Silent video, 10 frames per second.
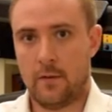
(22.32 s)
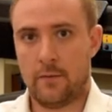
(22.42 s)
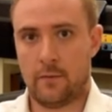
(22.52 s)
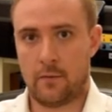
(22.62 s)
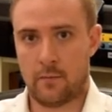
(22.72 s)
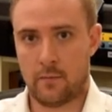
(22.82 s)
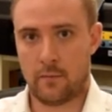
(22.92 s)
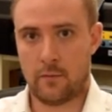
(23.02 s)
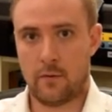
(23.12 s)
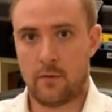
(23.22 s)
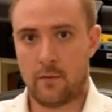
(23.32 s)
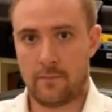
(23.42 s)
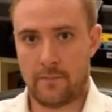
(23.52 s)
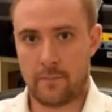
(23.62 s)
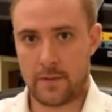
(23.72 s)
the horn
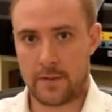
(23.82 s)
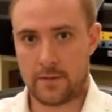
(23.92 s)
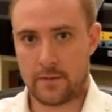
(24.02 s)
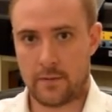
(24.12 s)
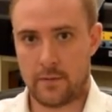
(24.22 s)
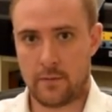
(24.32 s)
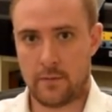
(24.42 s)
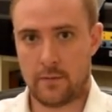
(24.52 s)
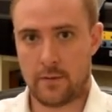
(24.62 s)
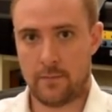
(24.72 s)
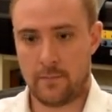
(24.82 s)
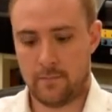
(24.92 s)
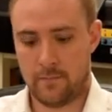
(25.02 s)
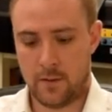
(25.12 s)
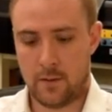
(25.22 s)
of the beast, yeah?
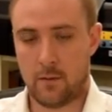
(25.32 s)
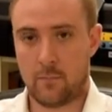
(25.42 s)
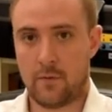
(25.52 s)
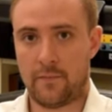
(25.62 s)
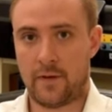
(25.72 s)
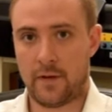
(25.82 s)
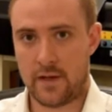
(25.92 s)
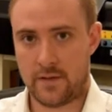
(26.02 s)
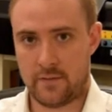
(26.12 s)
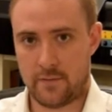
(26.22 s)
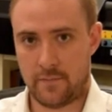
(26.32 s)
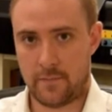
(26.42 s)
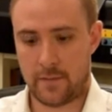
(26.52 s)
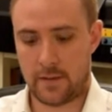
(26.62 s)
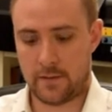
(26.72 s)
on one of the heads of the
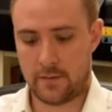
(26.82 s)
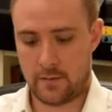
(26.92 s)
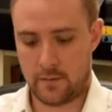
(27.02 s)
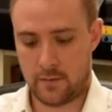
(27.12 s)
beast.